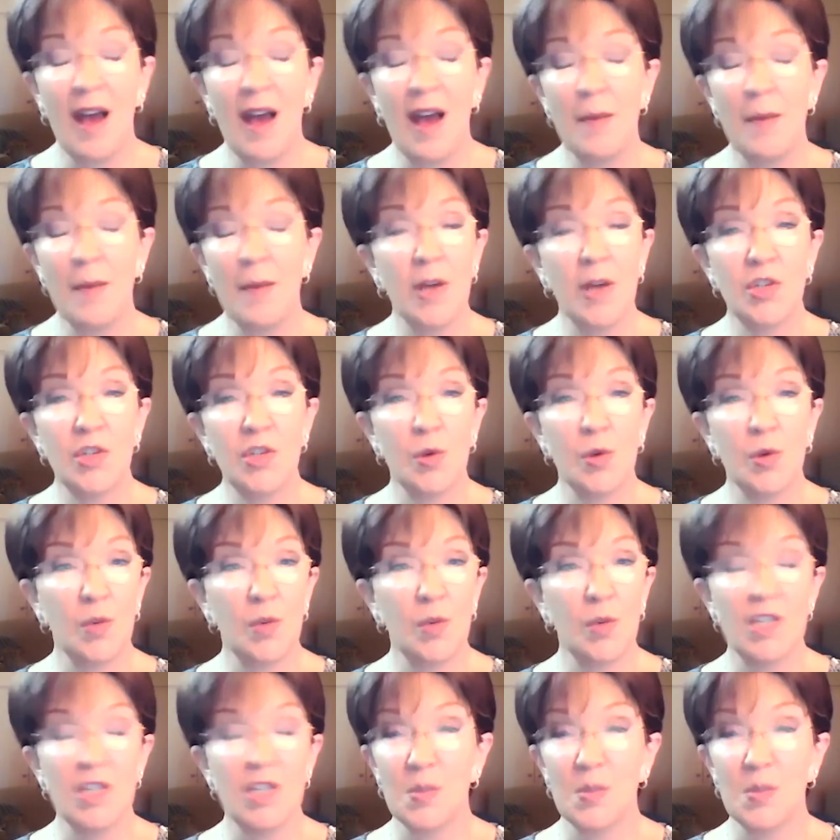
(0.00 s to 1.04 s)
I'm not sure
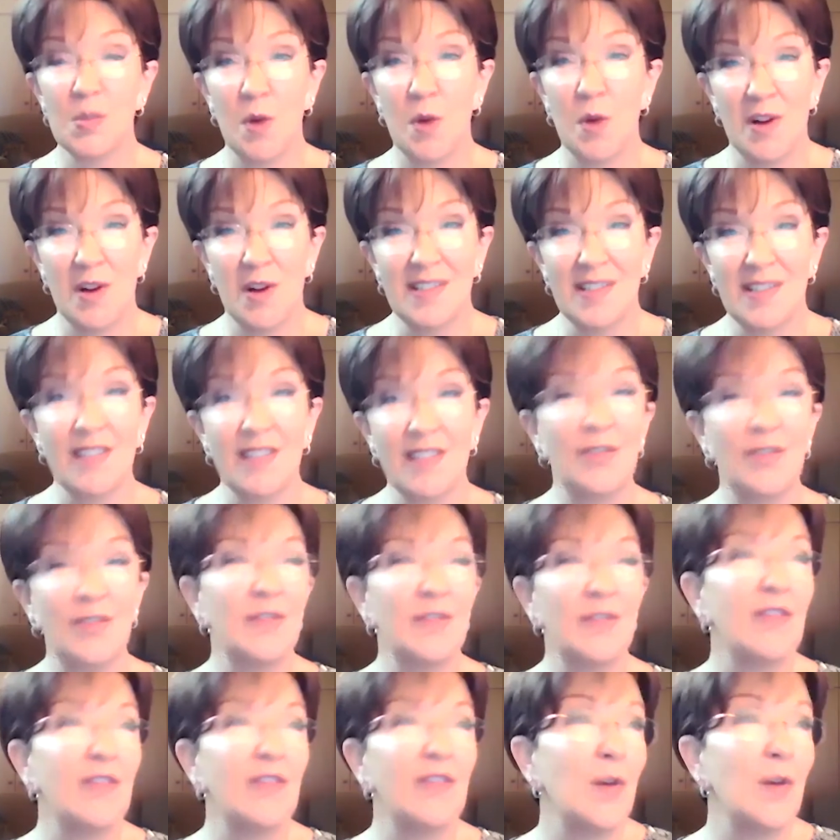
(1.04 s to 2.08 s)
which is worse.
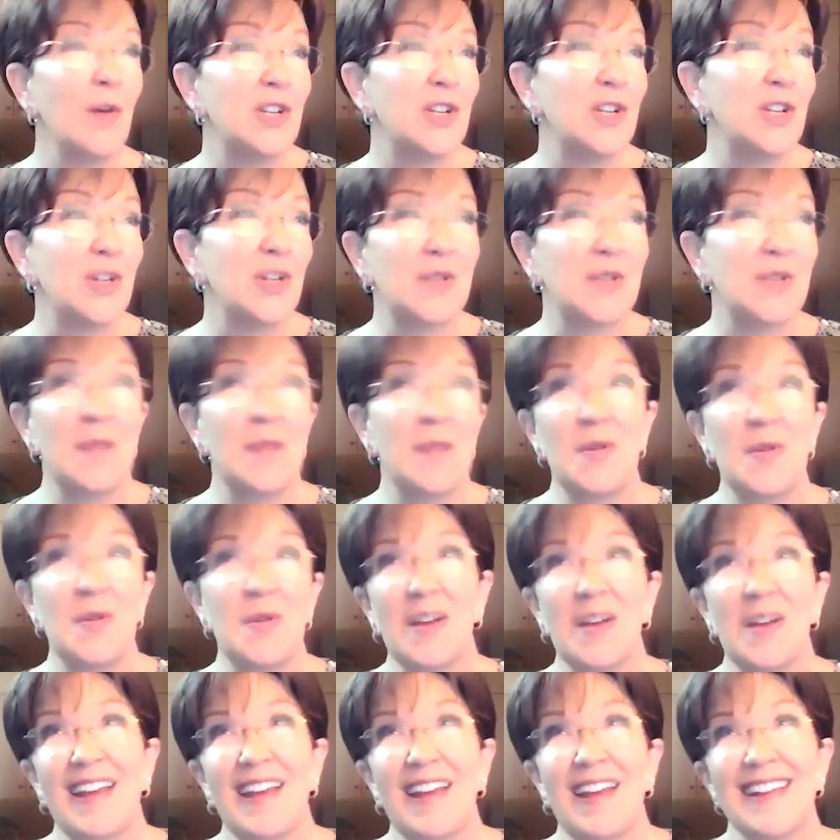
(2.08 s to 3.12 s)
If no one shows up, you
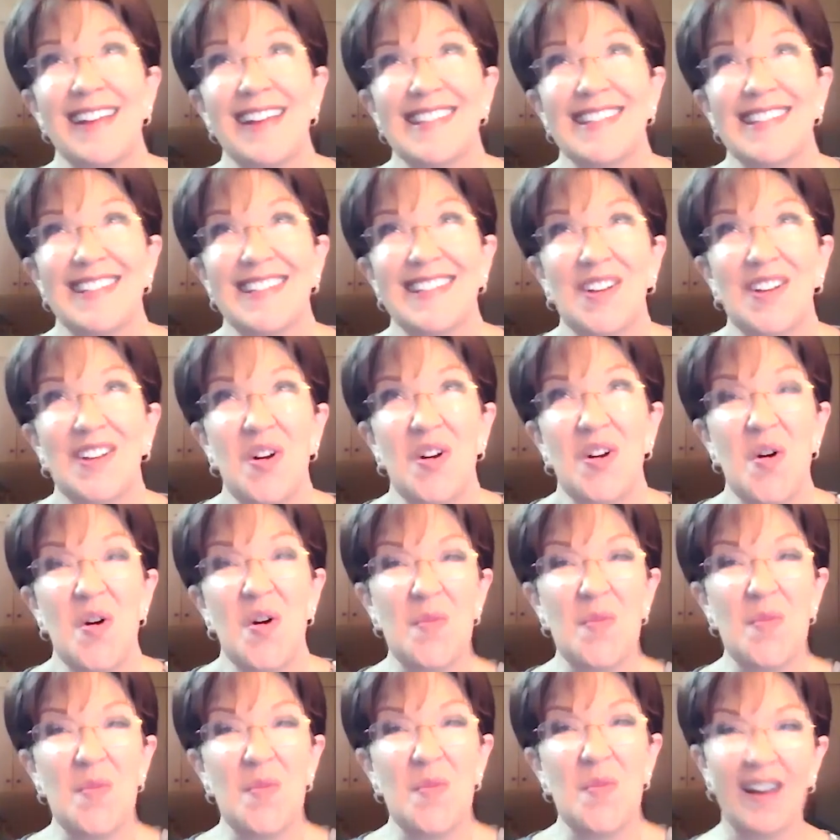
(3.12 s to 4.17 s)
can cancel it and go
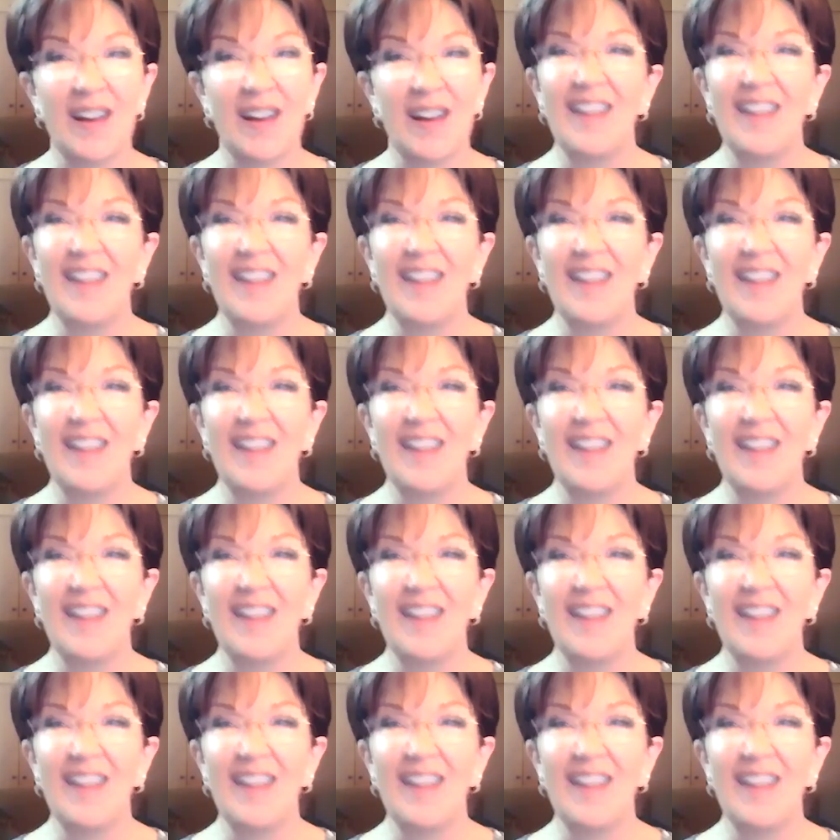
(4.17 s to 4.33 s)
home. But